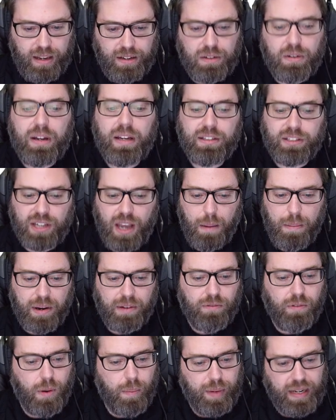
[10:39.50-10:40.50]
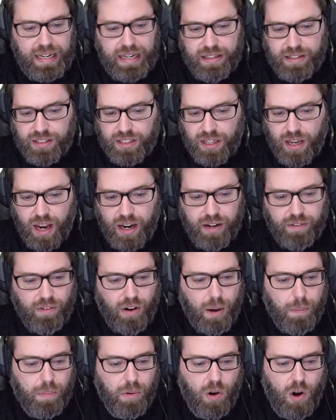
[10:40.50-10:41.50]
it's coming from inside of our
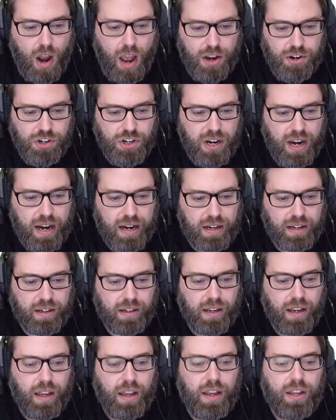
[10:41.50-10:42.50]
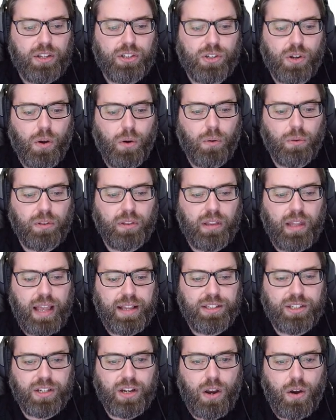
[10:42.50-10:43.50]
project. So
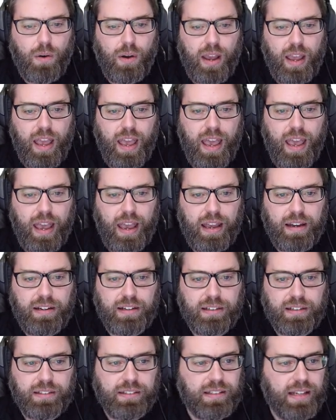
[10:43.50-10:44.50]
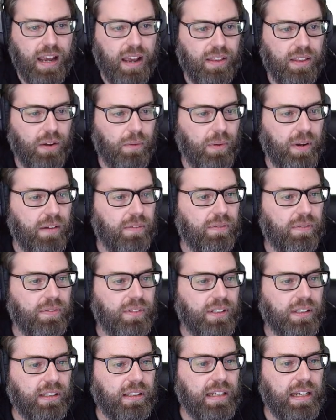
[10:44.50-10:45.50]
let's go ahead, now that we've
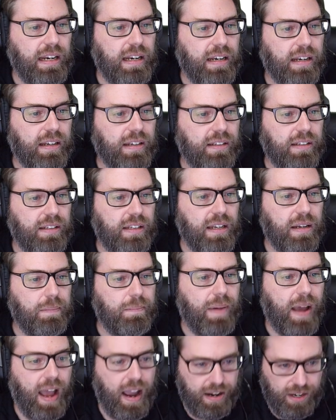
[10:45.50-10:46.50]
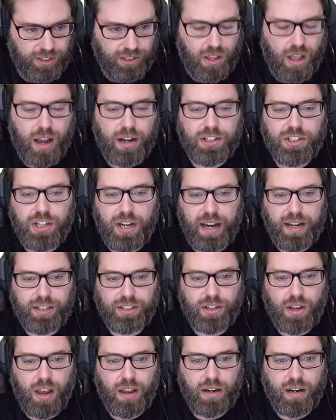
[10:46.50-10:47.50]
deleted the package
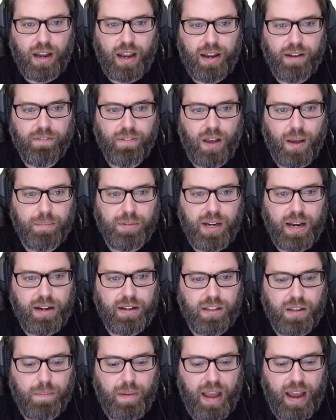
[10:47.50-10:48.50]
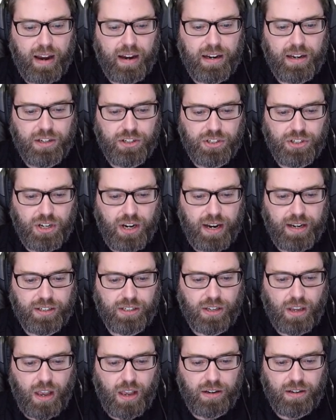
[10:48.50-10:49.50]
lock.json, I have updated the
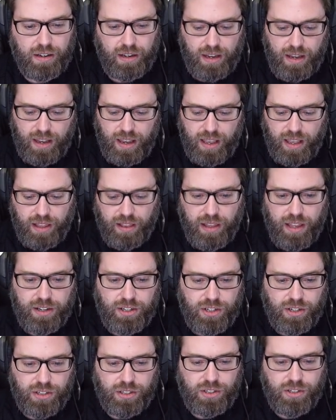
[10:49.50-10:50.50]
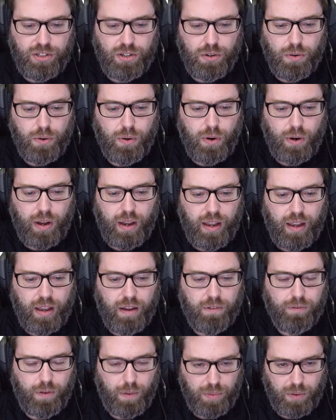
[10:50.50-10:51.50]
package.json. Let's just do,
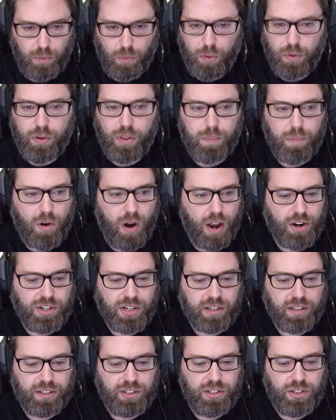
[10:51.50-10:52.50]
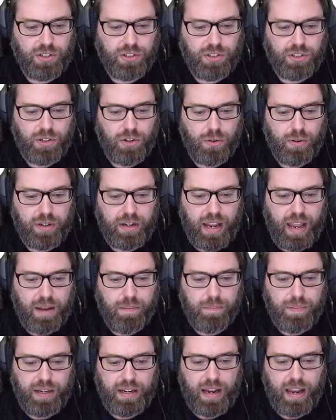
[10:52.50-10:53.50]
from the root of the project, let's just do an
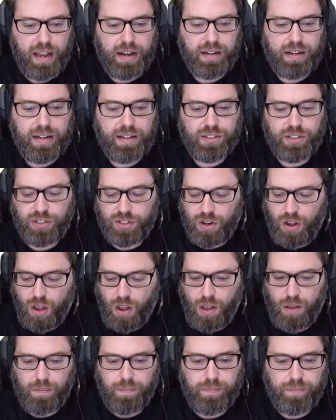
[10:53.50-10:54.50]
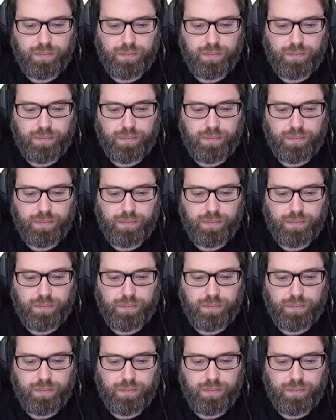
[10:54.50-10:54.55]
npm install.